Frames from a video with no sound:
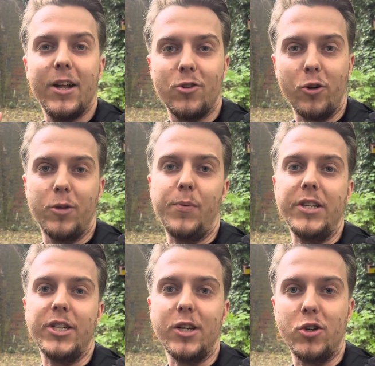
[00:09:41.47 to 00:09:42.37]
Dr.
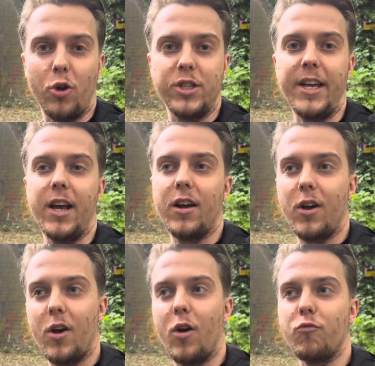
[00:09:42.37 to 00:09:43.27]
Beeching got it
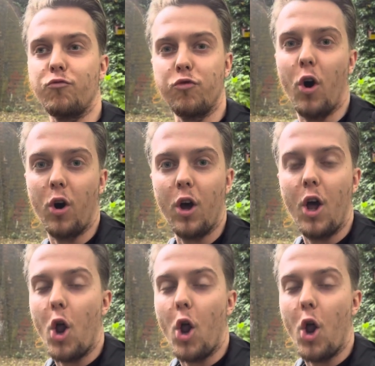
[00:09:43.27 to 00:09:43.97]
wrong.